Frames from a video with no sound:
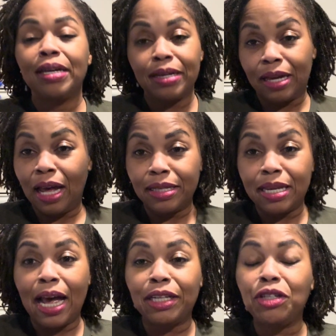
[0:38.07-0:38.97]

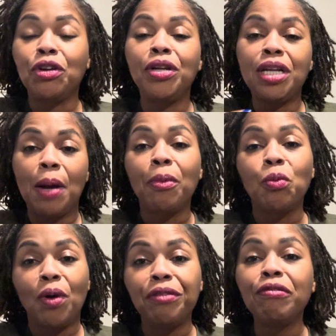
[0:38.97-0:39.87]
contact, your number
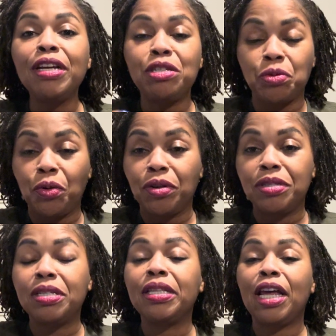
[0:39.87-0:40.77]
one
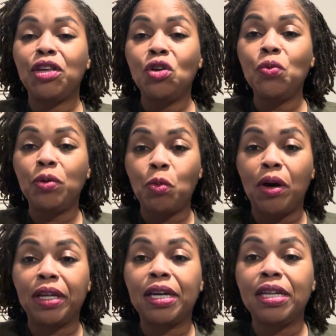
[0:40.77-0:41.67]
resource that you would
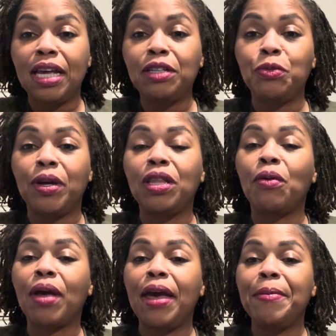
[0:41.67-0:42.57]
want to connect with,
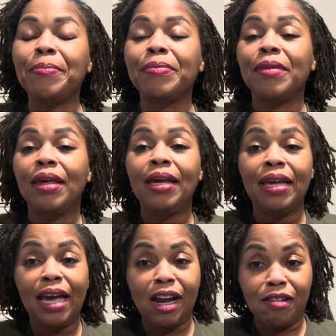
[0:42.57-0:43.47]
okay?
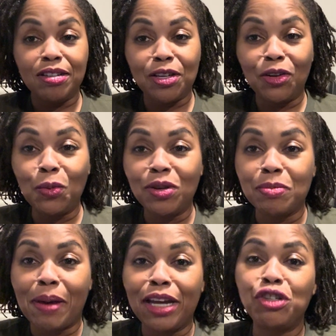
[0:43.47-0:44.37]
Arizona was
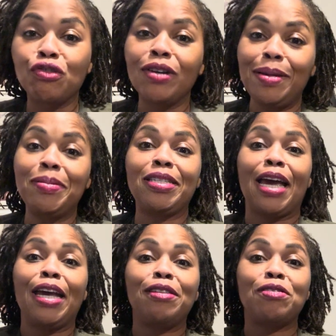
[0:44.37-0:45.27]
my dream
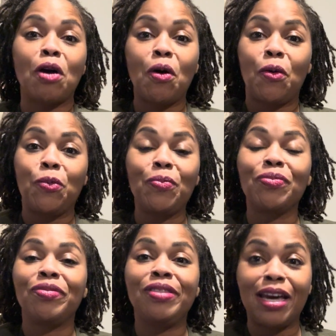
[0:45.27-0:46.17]
state, so
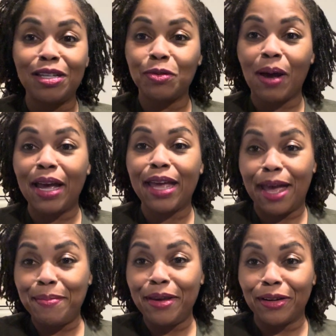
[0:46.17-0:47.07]
that is why I
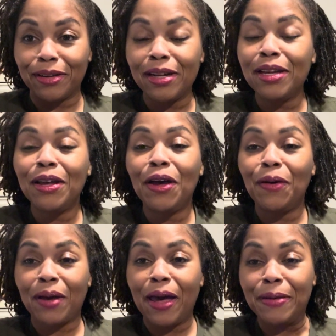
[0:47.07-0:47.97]
came here,
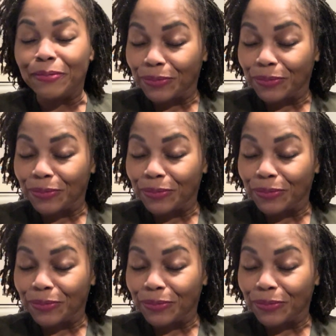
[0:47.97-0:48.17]
okay?